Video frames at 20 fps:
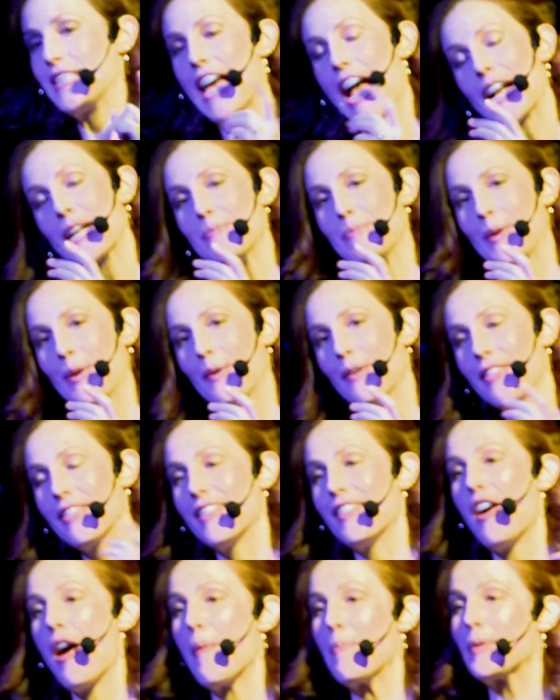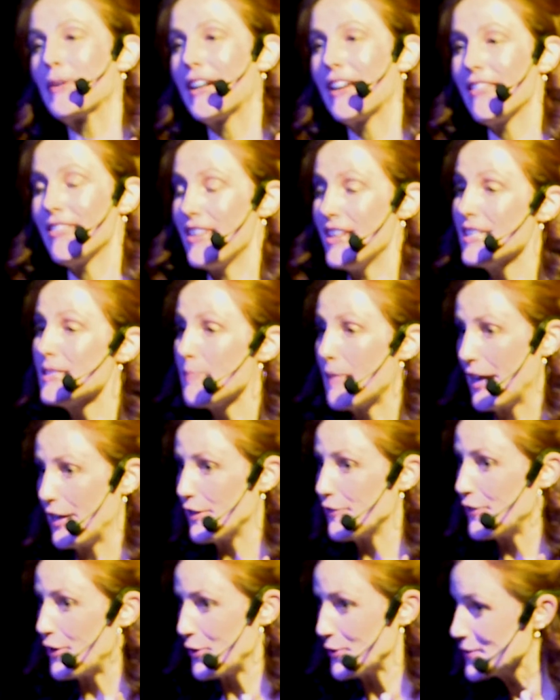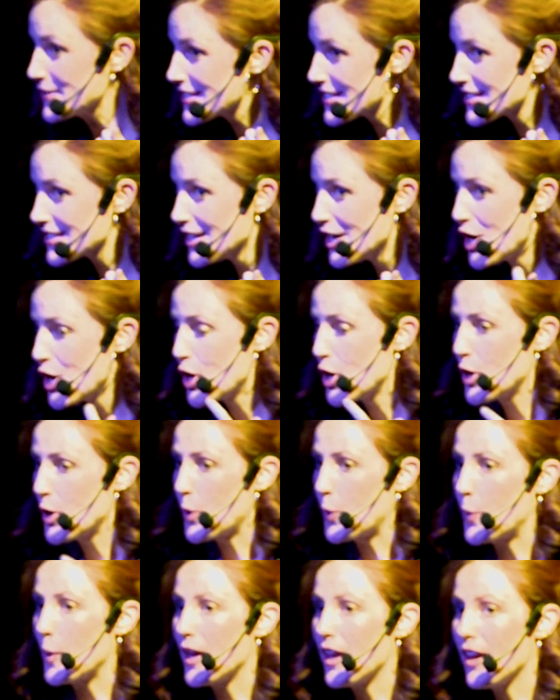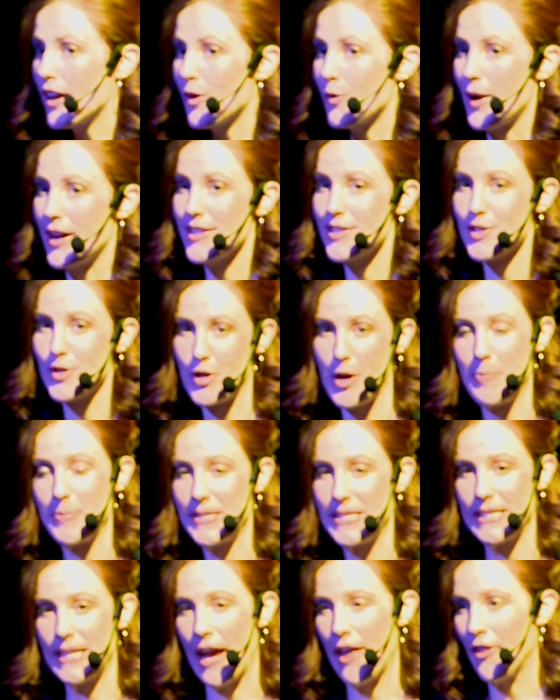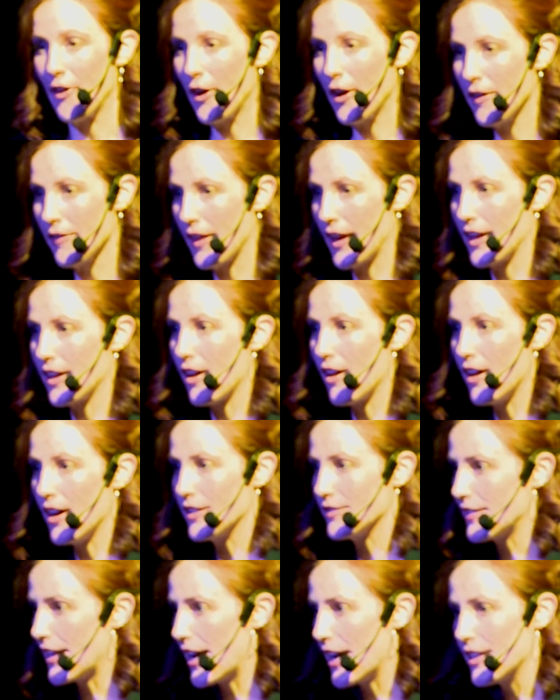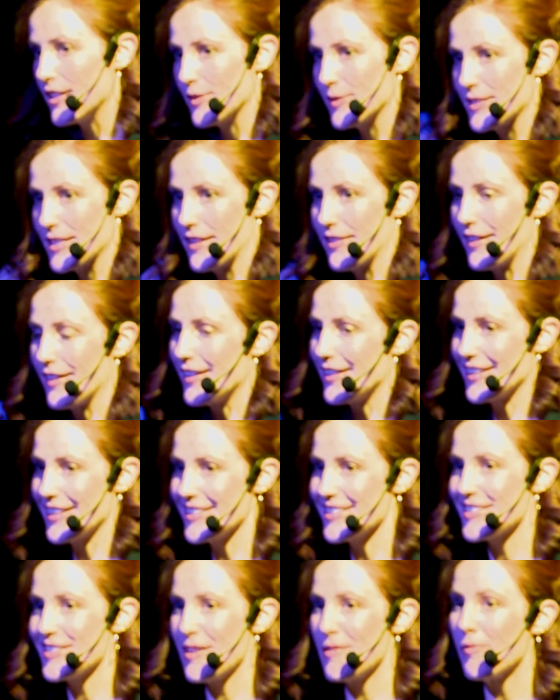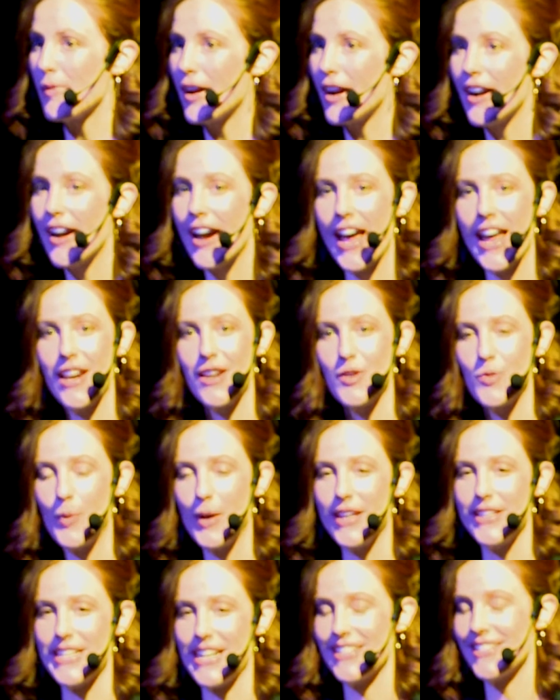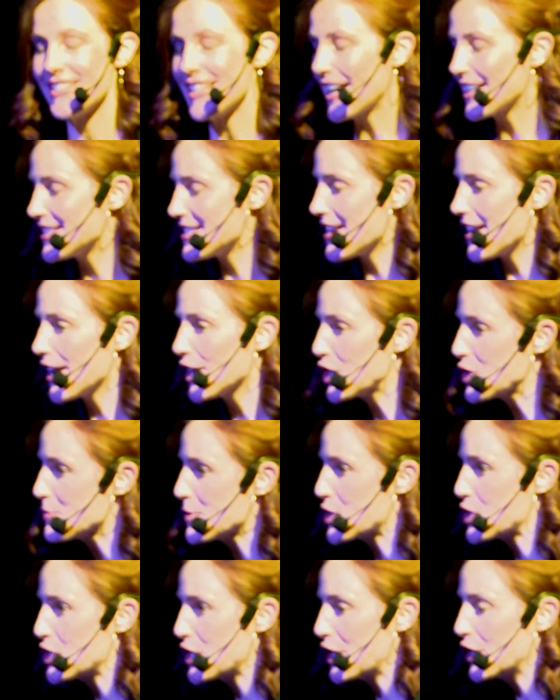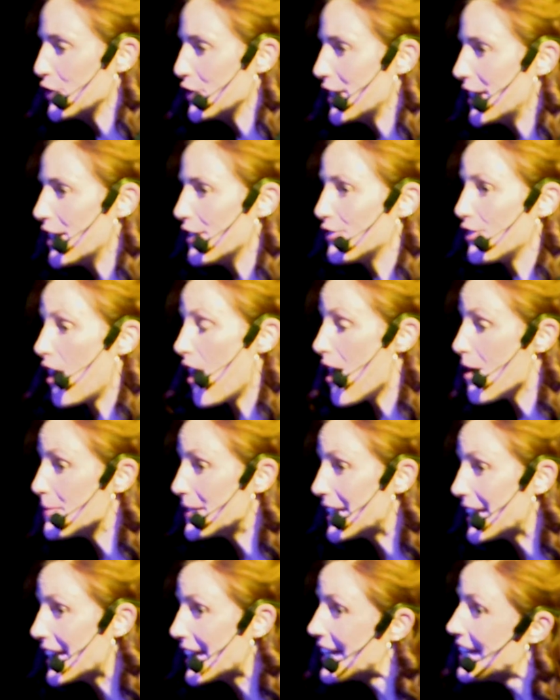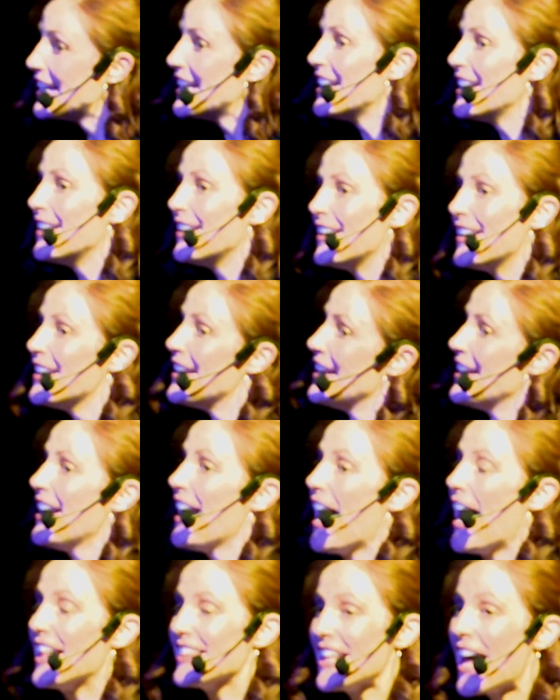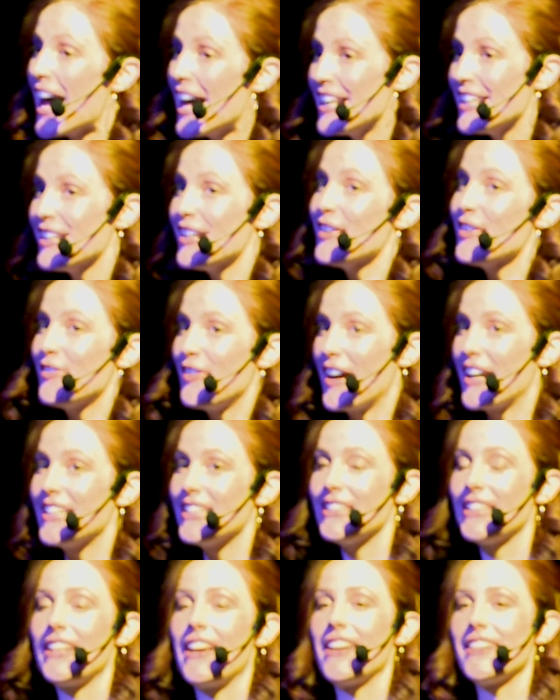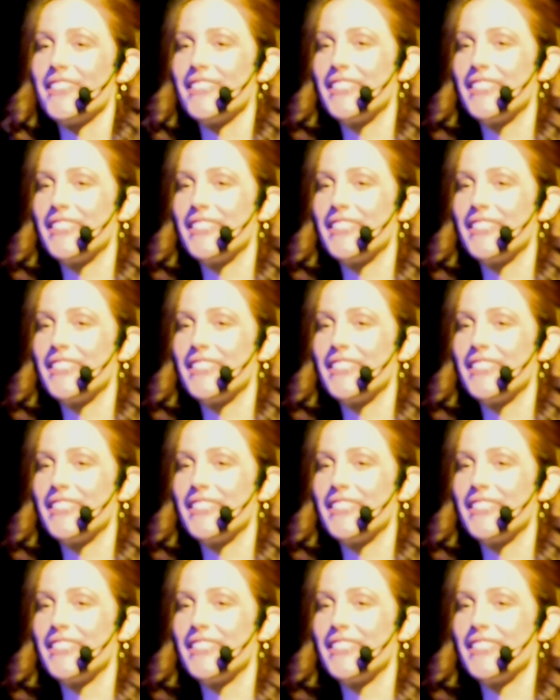tech booth and operate these microphones. We write scripts together, like Conrad, who's in the audience somewhere, and we dissect the inner machinery of comedy. And then finally, I